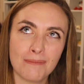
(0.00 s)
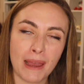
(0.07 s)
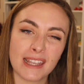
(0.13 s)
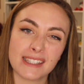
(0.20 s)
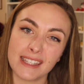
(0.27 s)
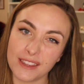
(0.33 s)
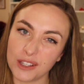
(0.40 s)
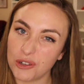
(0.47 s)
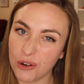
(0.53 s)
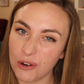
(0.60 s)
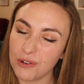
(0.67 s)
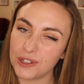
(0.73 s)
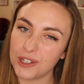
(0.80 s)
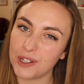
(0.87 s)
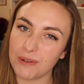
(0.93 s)
passing the
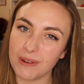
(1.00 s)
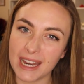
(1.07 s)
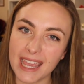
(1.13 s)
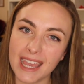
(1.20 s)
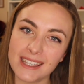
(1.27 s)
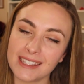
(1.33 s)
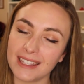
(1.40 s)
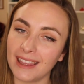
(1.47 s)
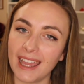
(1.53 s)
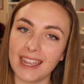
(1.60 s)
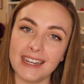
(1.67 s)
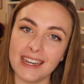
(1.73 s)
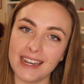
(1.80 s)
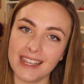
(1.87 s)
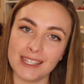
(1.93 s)
torch to Aeneas and
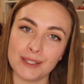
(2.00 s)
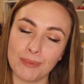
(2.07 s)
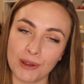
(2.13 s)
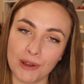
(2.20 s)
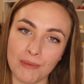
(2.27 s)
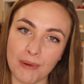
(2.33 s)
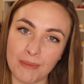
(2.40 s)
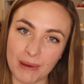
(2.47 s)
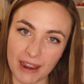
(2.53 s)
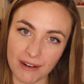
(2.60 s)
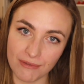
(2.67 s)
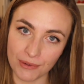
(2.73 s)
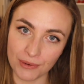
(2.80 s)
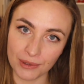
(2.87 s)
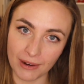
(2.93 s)
letting Aeneas become a better
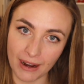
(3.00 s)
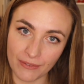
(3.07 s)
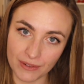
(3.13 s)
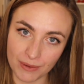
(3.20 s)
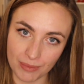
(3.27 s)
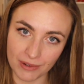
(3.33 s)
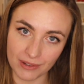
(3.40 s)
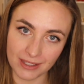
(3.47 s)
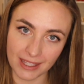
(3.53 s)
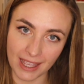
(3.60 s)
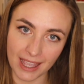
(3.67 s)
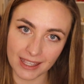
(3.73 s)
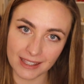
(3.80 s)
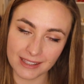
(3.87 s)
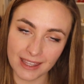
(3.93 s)
ruler after Book
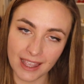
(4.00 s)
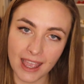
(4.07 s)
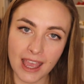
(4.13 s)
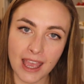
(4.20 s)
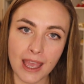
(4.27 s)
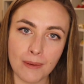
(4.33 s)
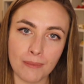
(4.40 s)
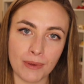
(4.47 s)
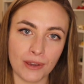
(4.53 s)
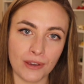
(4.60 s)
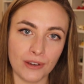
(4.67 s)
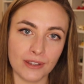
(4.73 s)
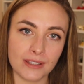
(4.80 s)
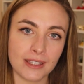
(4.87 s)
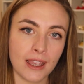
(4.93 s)
6,
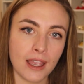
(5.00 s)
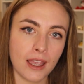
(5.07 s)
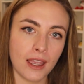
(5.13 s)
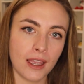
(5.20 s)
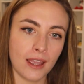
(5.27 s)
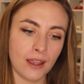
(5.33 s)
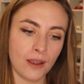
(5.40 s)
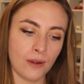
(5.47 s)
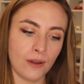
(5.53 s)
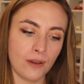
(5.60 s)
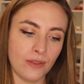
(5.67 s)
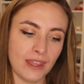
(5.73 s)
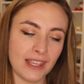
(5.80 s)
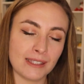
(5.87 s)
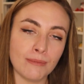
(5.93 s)
because
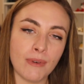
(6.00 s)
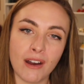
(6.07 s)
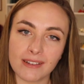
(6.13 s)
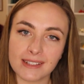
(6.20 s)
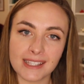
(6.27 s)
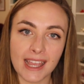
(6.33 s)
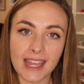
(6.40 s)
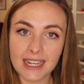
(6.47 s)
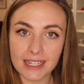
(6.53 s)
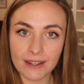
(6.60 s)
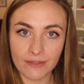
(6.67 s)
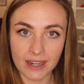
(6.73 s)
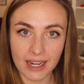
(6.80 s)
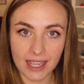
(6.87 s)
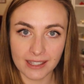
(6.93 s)
this marks the end
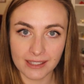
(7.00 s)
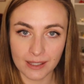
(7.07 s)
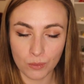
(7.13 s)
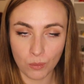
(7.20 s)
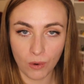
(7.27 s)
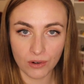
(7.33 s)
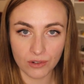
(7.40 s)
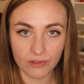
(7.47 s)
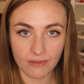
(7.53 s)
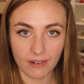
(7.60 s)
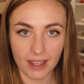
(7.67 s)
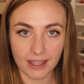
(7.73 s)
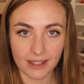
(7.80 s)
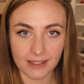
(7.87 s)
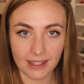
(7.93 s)
of Aeneas'
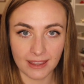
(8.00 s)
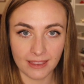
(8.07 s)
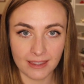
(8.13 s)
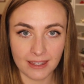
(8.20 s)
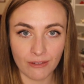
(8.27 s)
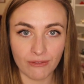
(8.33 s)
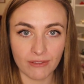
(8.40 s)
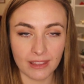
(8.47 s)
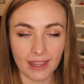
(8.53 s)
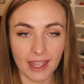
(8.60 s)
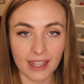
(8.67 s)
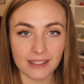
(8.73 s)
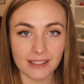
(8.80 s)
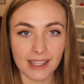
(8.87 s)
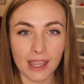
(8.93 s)
wanderings in different
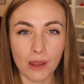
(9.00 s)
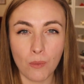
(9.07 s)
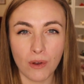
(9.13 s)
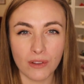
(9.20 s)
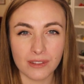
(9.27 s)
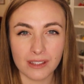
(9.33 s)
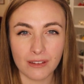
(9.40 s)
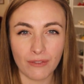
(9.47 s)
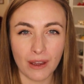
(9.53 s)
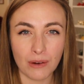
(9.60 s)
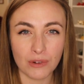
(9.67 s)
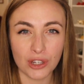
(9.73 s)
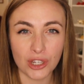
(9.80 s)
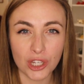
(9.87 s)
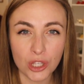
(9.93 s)
lands that he wants to
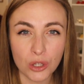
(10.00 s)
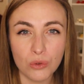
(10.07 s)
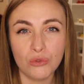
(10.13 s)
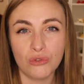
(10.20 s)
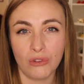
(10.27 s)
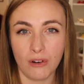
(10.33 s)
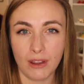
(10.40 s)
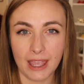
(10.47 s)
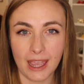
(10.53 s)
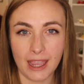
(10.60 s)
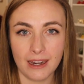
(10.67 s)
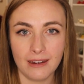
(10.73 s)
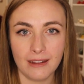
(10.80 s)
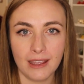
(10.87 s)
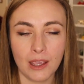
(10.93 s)
found a new Troy
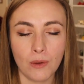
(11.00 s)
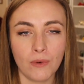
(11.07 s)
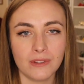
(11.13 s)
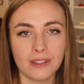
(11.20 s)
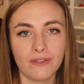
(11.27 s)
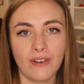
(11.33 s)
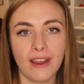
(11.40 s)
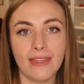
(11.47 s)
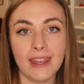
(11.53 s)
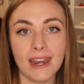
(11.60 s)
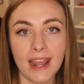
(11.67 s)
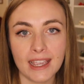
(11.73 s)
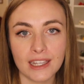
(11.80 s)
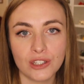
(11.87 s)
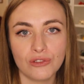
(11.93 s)
in. He wants to find the
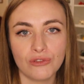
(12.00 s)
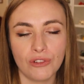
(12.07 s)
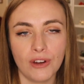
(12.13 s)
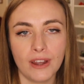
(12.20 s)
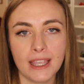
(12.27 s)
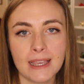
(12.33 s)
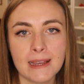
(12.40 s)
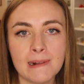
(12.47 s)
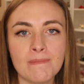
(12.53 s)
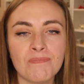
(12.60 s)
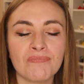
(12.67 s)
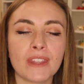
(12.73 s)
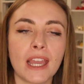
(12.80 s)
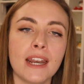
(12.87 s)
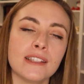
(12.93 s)
next Troy.
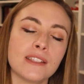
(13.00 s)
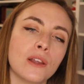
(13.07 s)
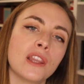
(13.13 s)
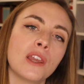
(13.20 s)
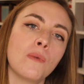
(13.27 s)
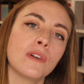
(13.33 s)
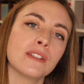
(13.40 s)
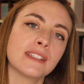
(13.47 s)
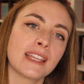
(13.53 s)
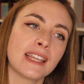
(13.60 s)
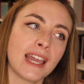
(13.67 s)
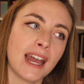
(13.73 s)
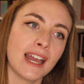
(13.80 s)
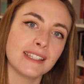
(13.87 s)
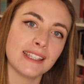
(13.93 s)
And it's only once
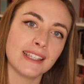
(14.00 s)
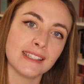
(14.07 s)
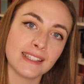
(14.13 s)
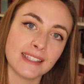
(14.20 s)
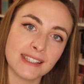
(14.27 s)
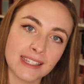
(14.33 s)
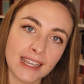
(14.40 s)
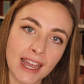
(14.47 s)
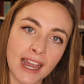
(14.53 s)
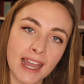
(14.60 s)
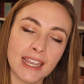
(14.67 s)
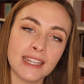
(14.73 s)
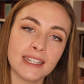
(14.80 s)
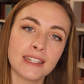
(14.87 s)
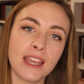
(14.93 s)
Anchises has
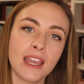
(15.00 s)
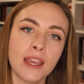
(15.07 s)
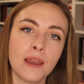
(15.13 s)
died,